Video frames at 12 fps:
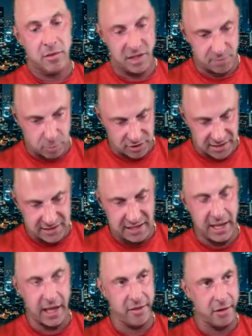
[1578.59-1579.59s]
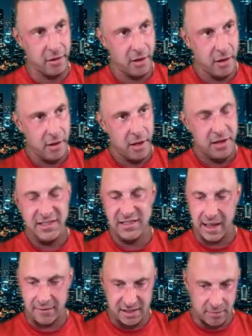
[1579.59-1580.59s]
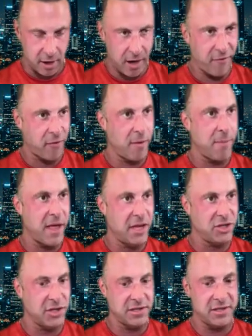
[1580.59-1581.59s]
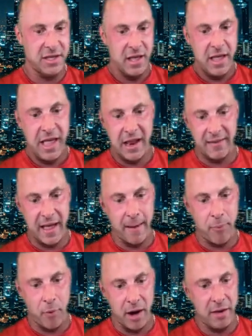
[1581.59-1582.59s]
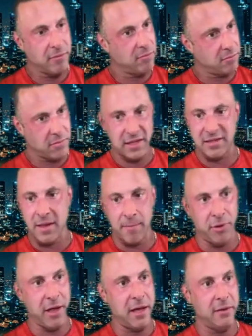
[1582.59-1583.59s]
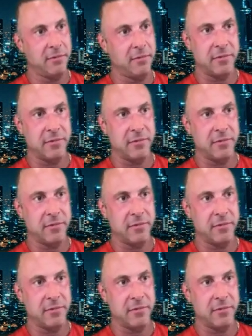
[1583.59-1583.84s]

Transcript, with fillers: Let's put these together, save some money for the patients, and at that point, it's complete.